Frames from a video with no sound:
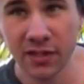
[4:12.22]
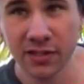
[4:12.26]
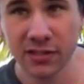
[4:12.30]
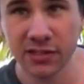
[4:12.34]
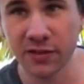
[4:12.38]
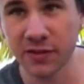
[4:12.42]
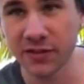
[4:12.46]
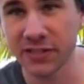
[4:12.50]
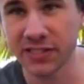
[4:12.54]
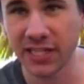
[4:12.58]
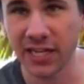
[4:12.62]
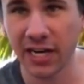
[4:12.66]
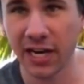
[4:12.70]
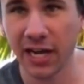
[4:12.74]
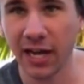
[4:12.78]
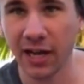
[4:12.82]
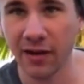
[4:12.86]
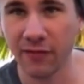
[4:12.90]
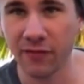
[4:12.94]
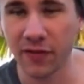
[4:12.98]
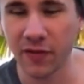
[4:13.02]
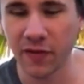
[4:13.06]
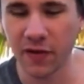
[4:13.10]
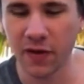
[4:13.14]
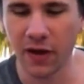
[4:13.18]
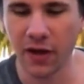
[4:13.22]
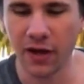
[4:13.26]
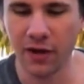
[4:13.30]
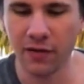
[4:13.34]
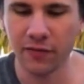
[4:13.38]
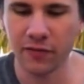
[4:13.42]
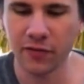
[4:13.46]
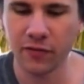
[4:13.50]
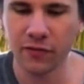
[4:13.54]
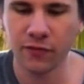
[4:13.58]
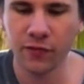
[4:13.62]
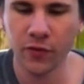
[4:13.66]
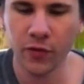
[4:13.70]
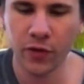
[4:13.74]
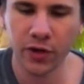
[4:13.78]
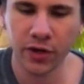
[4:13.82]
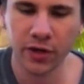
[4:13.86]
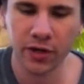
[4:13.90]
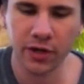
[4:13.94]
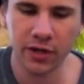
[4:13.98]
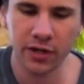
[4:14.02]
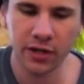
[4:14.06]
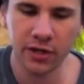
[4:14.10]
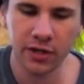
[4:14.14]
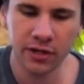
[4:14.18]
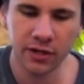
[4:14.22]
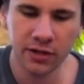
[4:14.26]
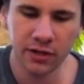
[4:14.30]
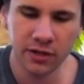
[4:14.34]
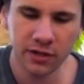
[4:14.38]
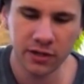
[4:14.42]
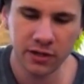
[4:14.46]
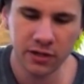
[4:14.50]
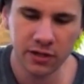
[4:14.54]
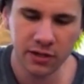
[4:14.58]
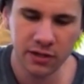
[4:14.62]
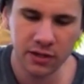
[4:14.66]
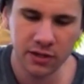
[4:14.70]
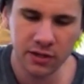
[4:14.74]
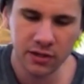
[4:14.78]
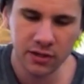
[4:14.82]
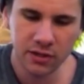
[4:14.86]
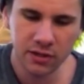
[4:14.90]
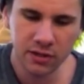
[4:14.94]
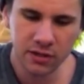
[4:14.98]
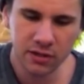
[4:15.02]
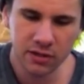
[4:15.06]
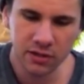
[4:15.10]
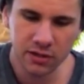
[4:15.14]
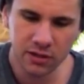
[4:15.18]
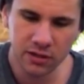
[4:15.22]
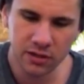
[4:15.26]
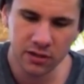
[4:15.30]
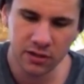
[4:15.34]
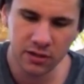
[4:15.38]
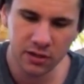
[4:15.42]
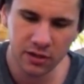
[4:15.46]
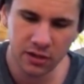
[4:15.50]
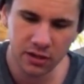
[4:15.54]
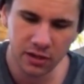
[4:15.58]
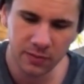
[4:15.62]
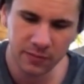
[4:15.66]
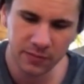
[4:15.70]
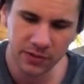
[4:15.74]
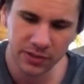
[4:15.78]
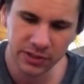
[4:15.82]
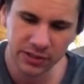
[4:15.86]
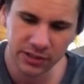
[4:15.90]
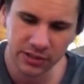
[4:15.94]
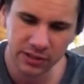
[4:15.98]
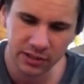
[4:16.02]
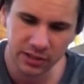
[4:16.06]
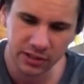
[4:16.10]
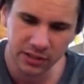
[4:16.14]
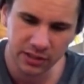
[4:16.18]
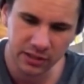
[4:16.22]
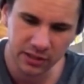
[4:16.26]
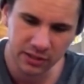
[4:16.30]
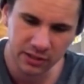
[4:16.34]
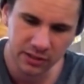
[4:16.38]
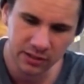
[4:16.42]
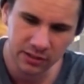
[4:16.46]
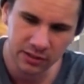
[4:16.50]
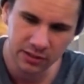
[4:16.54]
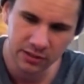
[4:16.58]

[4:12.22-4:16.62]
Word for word: So instead I have a I have a fork. And I'm just gonna